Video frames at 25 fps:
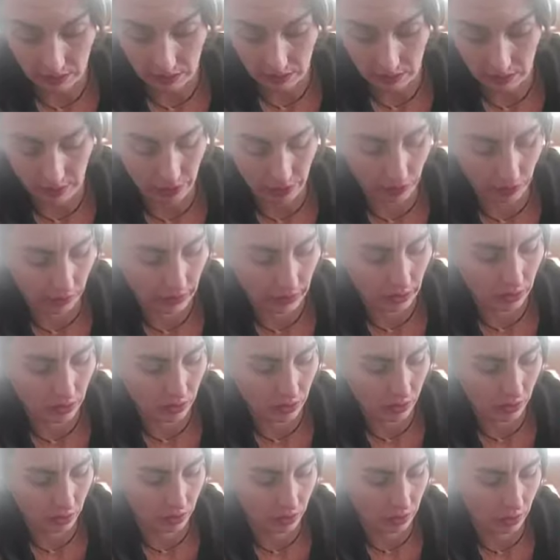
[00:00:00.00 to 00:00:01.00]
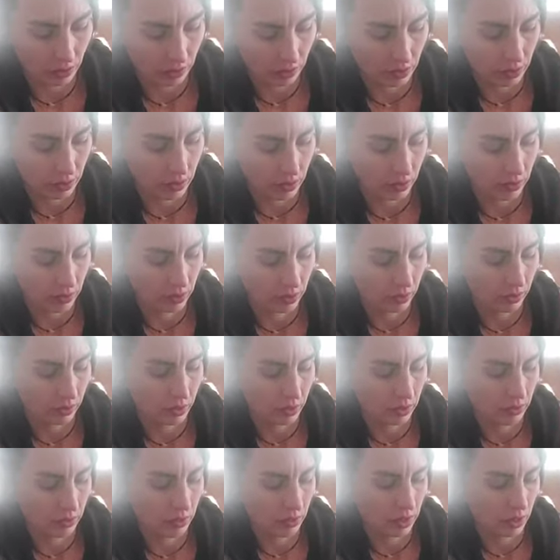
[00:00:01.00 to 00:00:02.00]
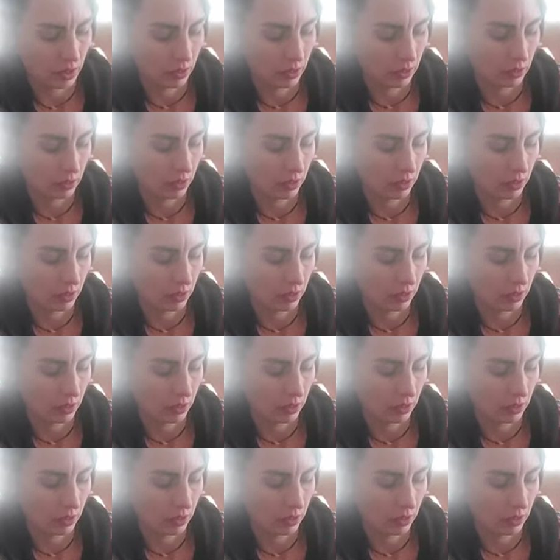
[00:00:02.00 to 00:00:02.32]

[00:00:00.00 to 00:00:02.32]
just sit here all day and talk into that.